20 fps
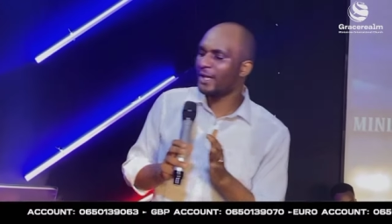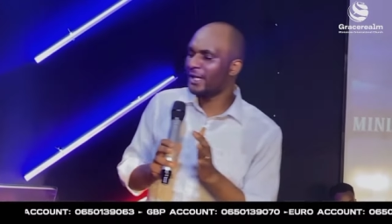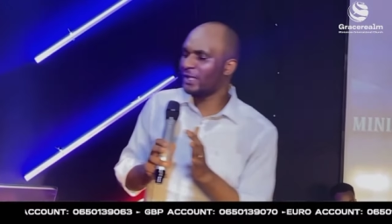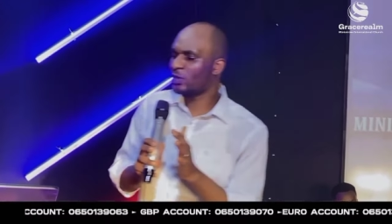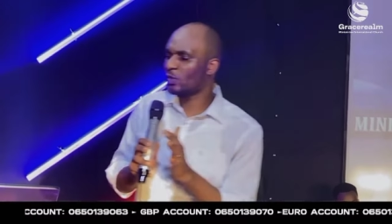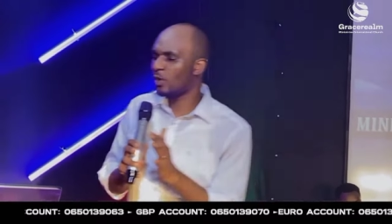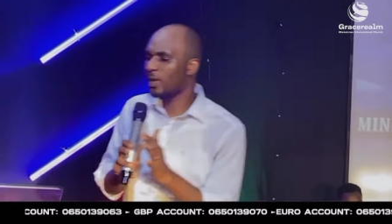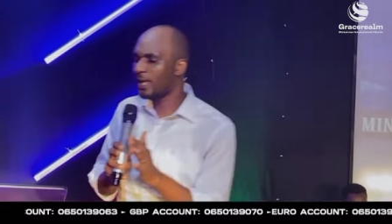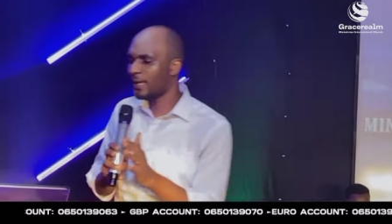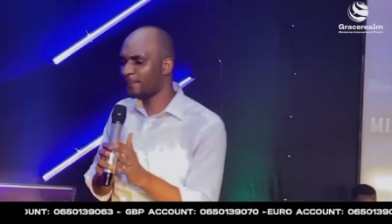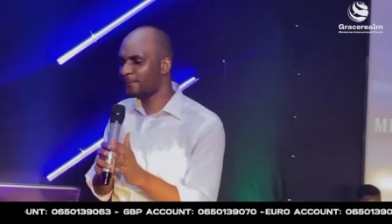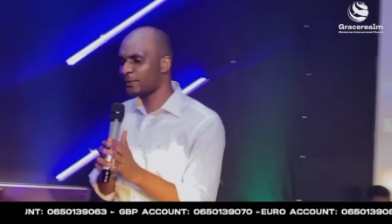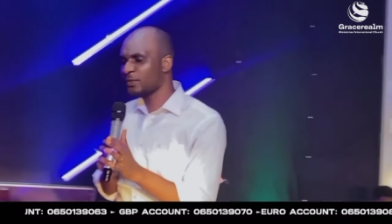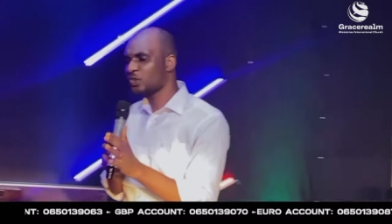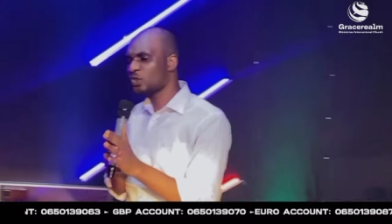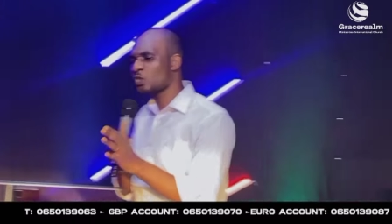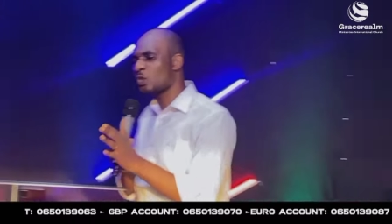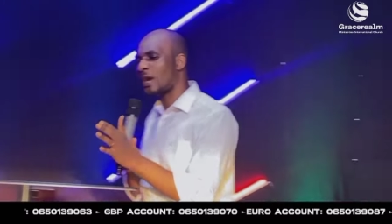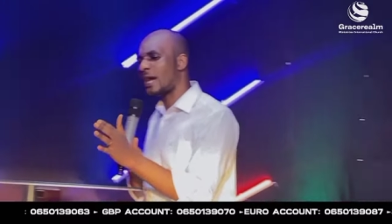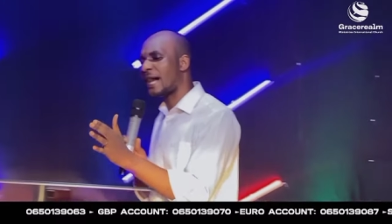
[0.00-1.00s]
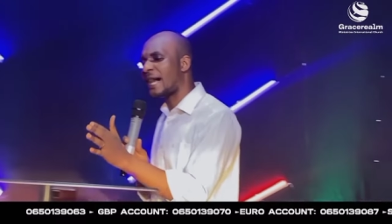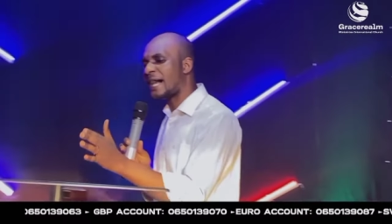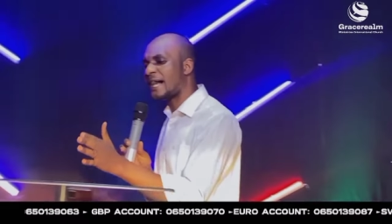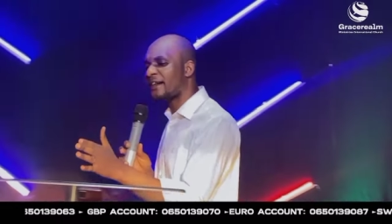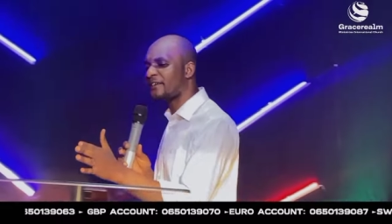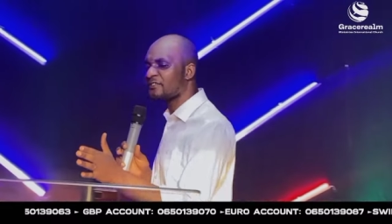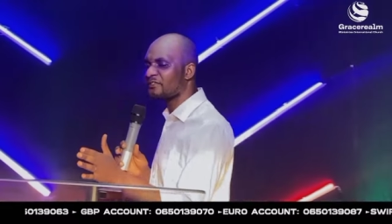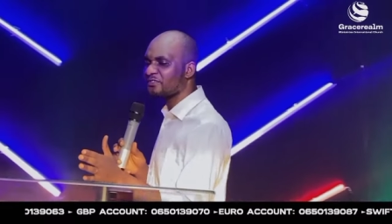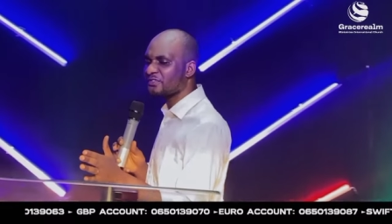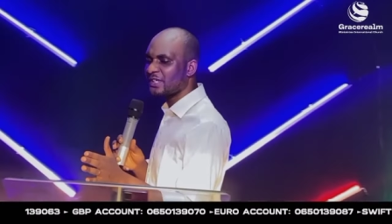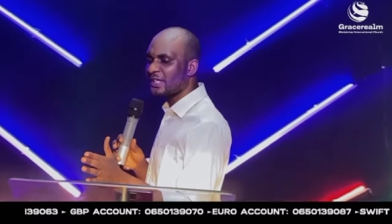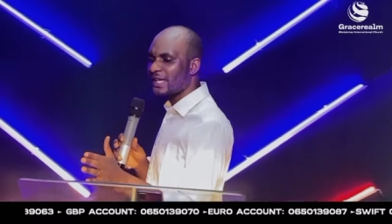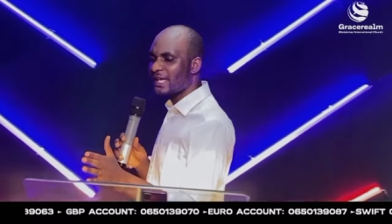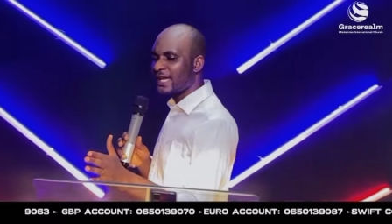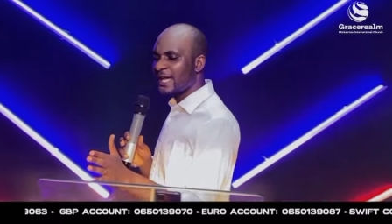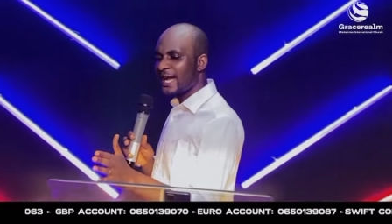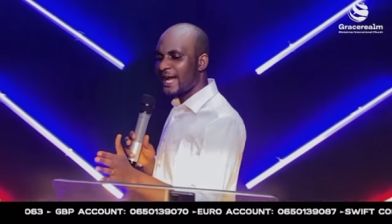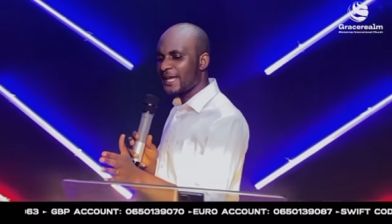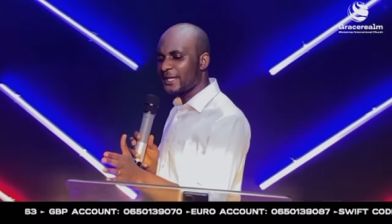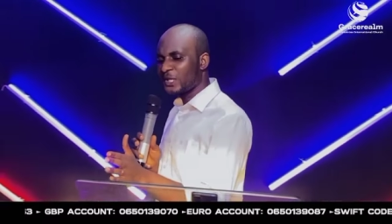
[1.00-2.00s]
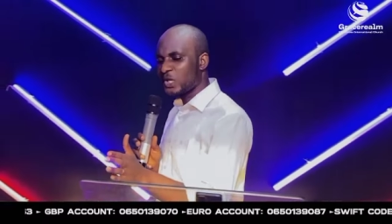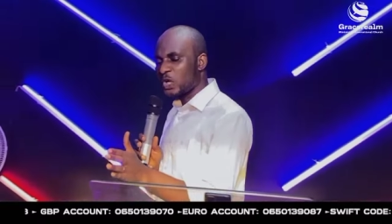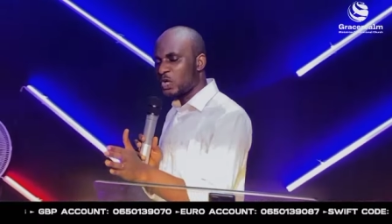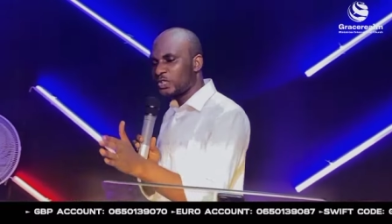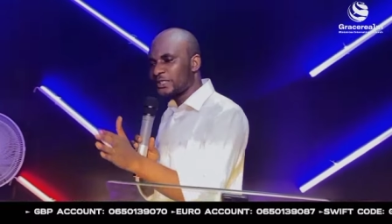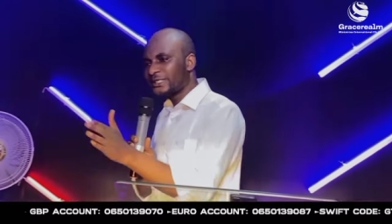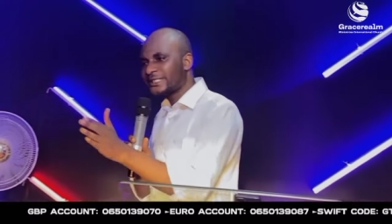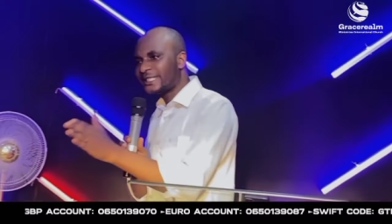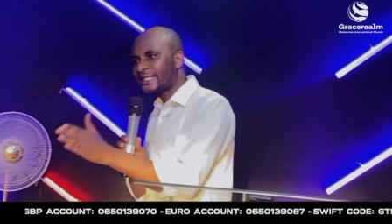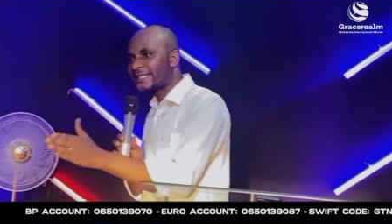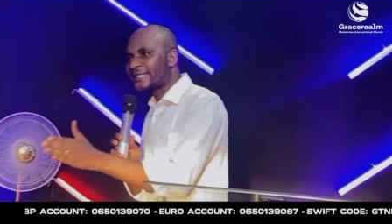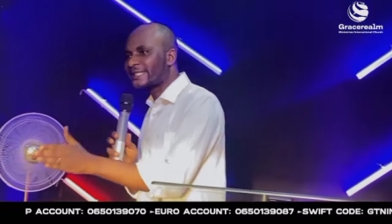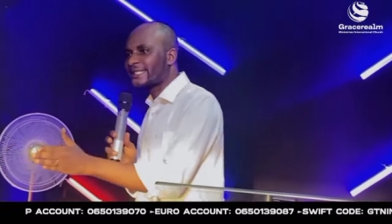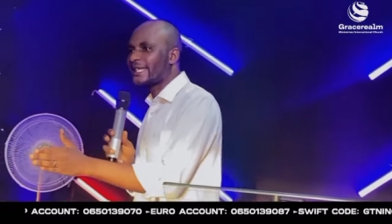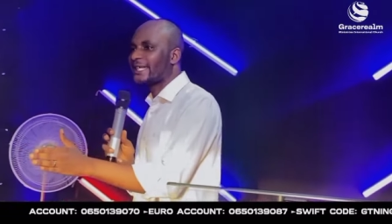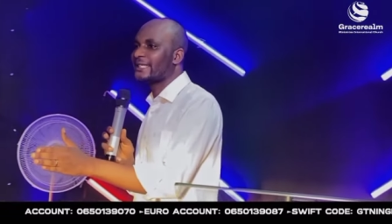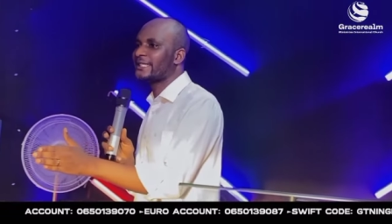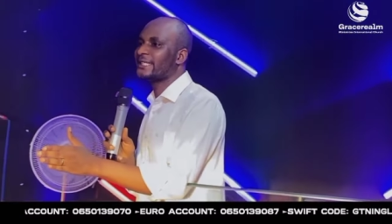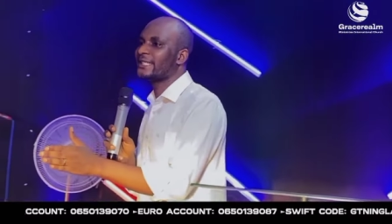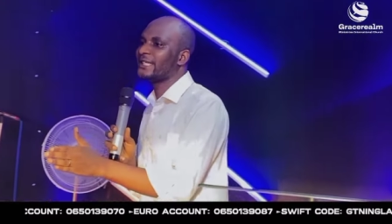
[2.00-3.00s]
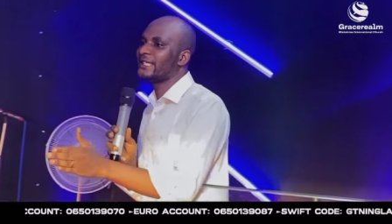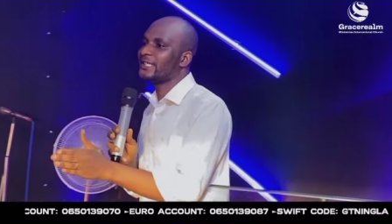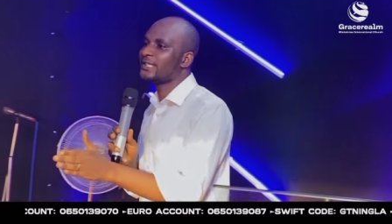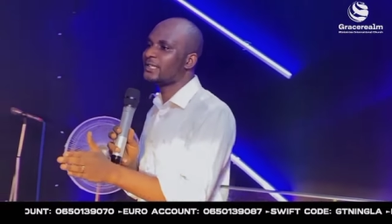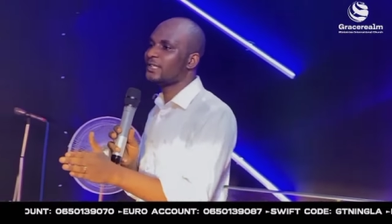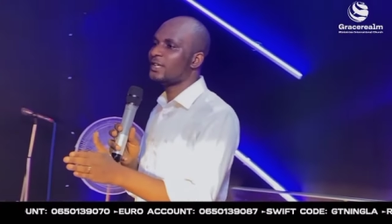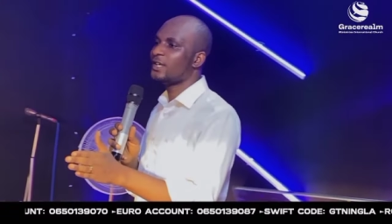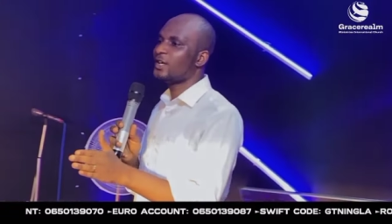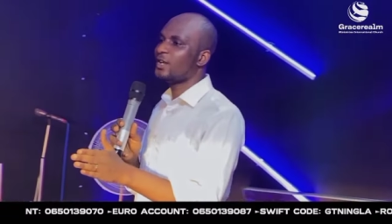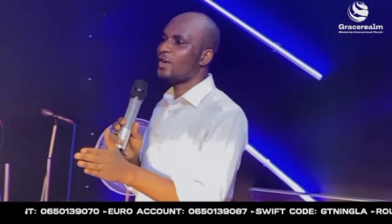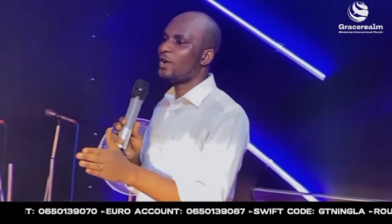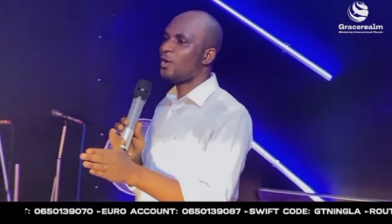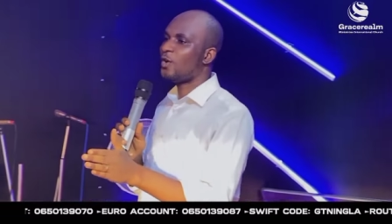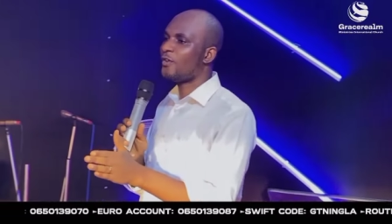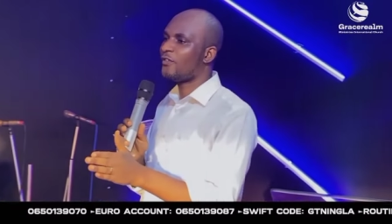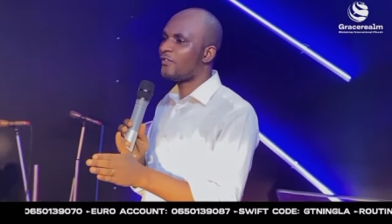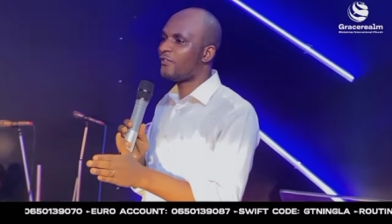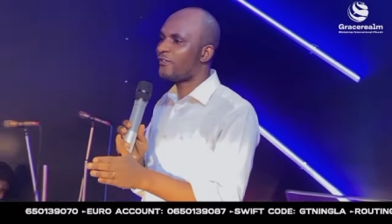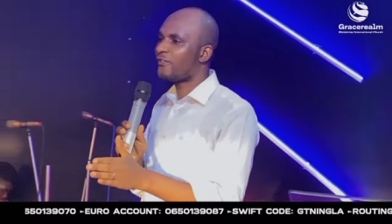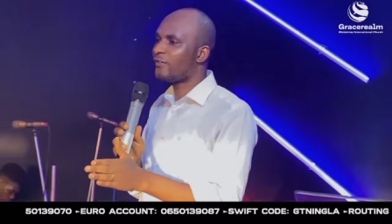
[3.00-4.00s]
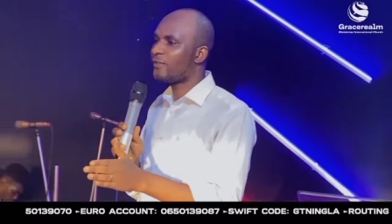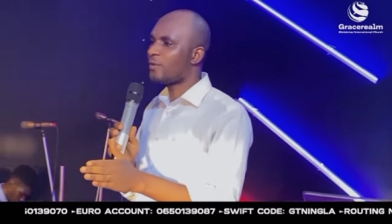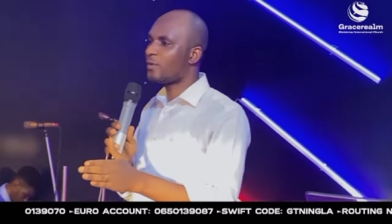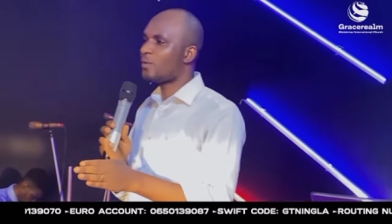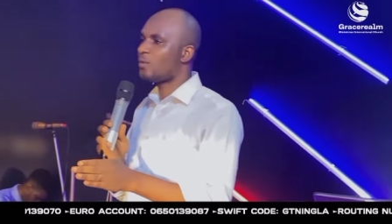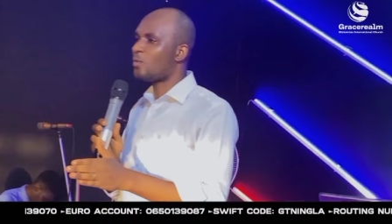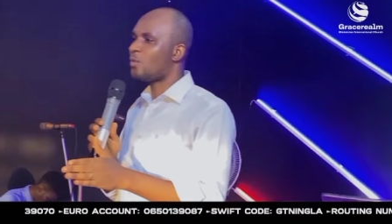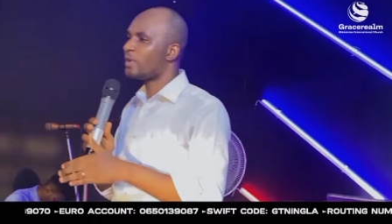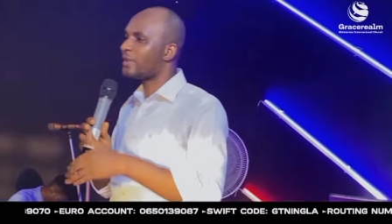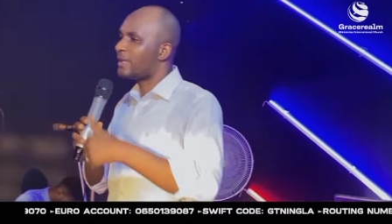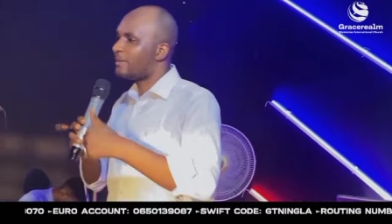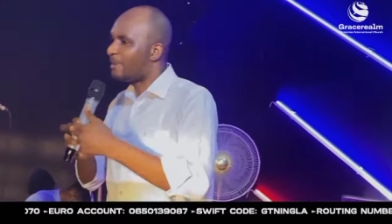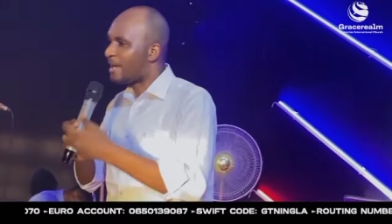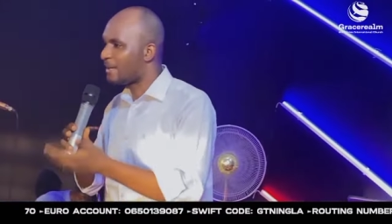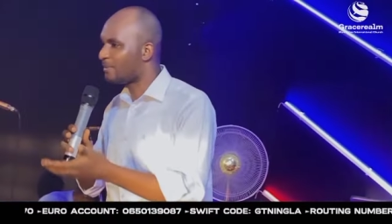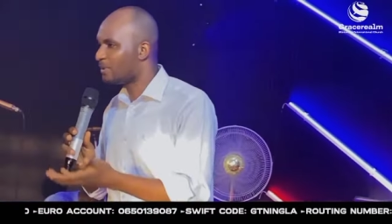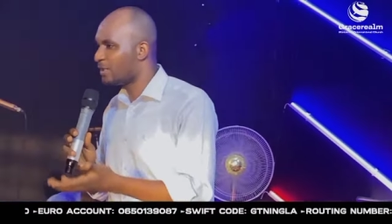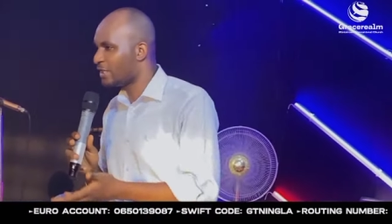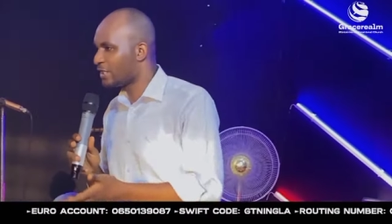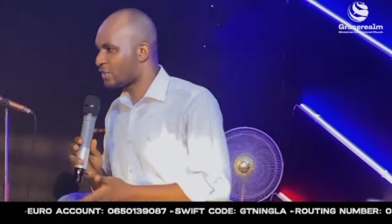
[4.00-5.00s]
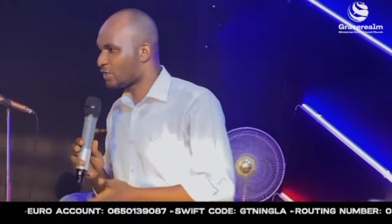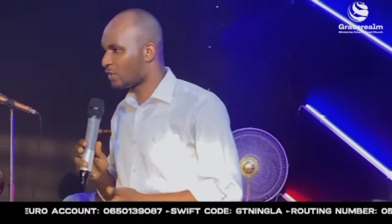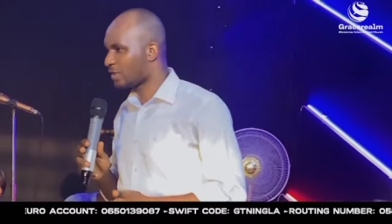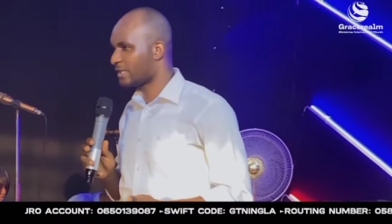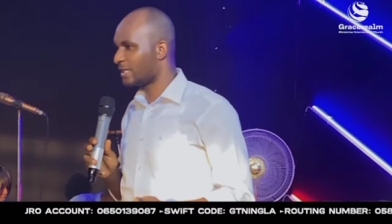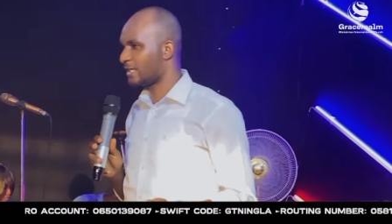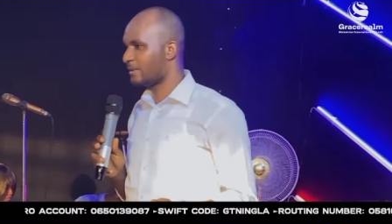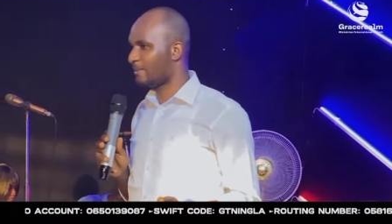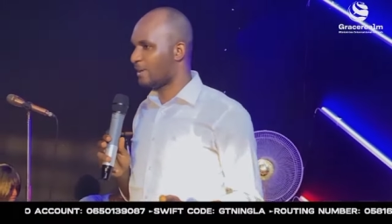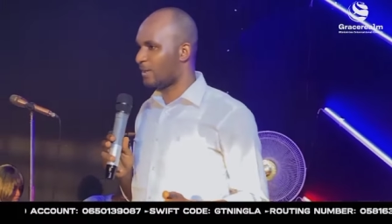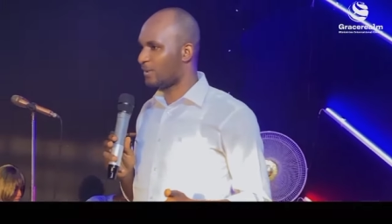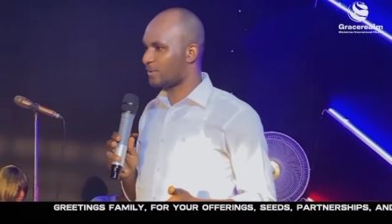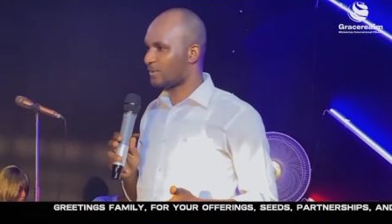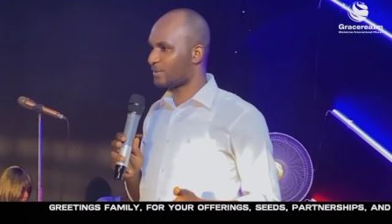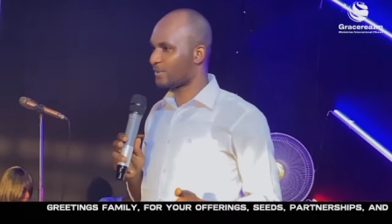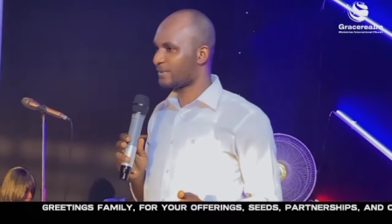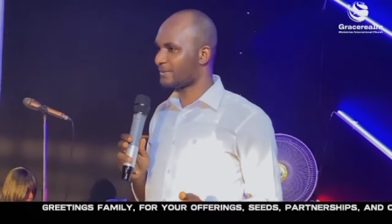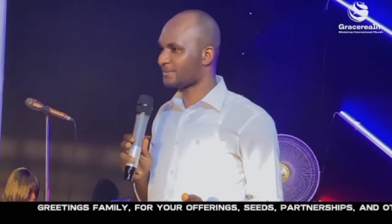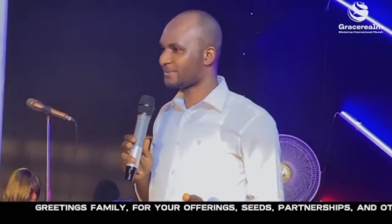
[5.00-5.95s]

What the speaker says: it will help you to have an understanding of what the Bible is talking about.